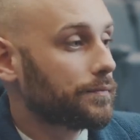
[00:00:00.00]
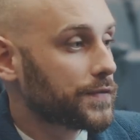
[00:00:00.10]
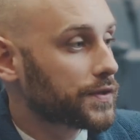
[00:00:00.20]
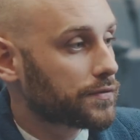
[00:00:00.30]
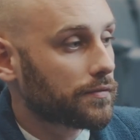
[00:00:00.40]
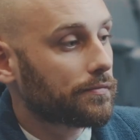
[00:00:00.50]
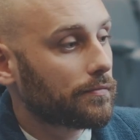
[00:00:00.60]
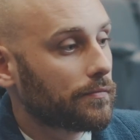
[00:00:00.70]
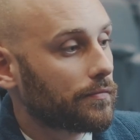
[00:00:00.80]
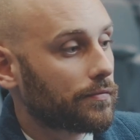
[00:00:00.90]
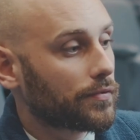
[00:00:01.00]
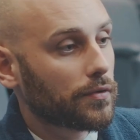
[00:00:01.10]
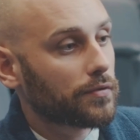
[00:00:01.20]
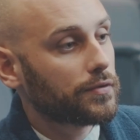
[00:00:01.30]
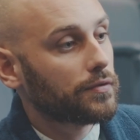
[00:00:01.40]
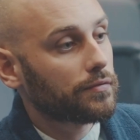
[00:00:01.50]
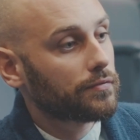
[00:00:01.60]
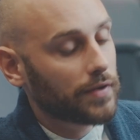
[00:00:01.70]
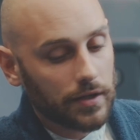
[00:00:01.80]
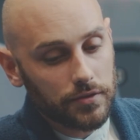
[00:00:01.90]
Just to throw a few
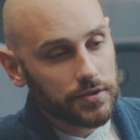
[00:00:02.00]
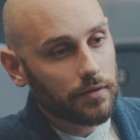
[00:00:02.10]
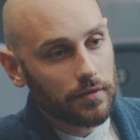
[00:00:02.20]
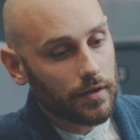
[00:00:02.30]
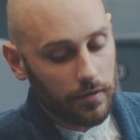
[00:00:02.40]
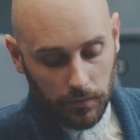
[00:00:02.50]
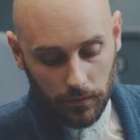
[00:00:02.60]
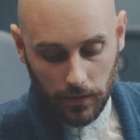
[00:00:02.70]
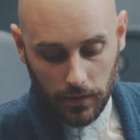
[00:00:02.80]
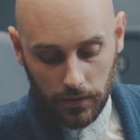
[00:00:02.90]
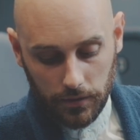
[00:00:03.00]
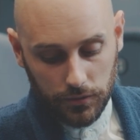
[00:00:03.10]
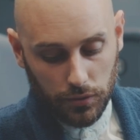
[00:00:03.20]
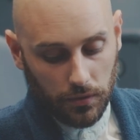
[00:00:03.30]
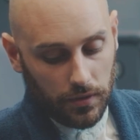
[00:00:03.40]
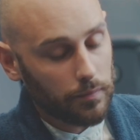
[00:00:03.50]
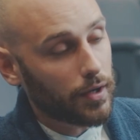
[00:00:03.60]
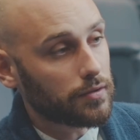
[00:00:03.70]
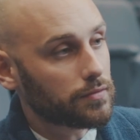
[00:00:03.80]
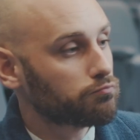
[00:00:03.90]
figures out there, you're talking
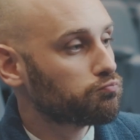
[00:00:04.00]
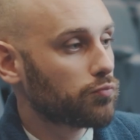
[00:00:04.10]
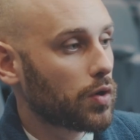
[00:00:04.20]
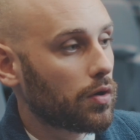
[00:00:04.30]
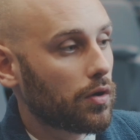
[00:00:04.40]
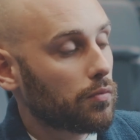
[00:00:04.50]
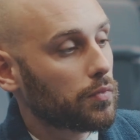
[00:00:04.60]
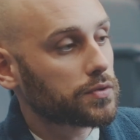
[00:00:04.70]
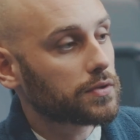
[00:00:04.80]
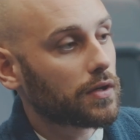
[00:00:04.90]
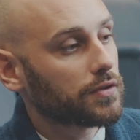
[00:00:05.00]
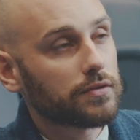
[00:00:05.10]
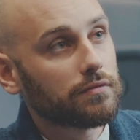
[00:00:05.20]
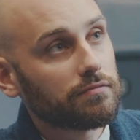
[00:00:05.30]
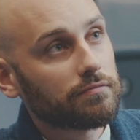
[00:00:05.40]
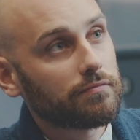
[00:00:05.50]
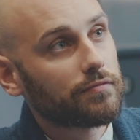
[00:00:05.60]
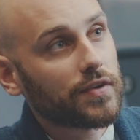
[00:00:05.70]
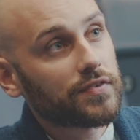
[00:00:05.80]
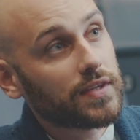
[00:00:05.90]
about almost
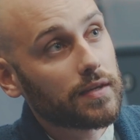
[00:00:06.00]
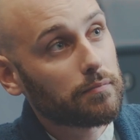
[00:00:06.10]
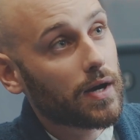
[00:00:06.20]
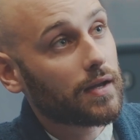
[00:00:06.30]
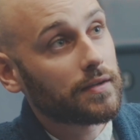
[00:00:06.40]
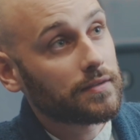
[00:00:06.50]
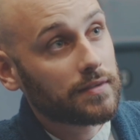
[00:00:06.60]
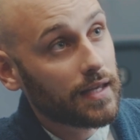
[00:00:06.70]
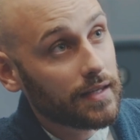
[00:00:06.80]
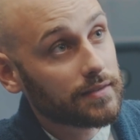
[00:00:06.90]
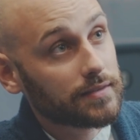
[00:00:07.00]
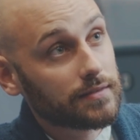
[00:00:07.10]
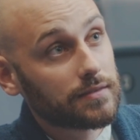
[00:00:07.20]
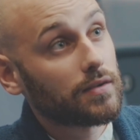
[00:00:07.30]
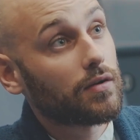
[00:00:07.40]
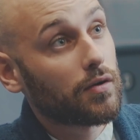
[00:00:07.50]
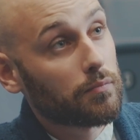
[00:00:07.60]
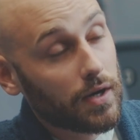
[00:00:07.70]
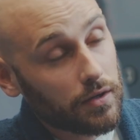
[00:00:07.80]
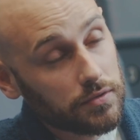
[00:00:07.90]
150 man days on
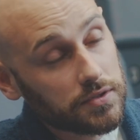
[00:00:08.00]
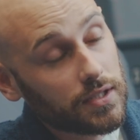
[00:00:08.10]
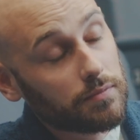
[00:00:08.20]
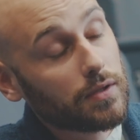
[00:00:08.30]
Marco's team